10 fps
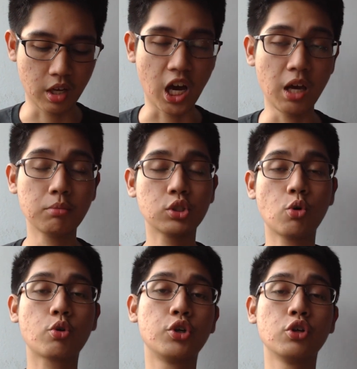I'm
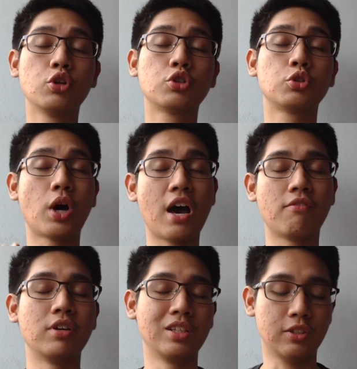so curious to
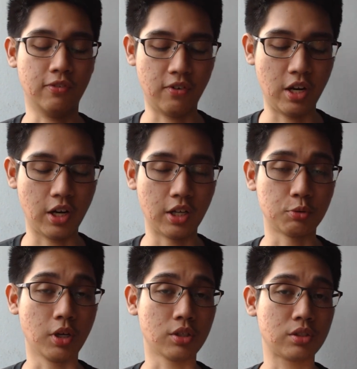having this fragrance
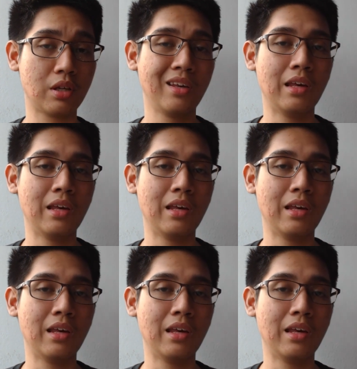because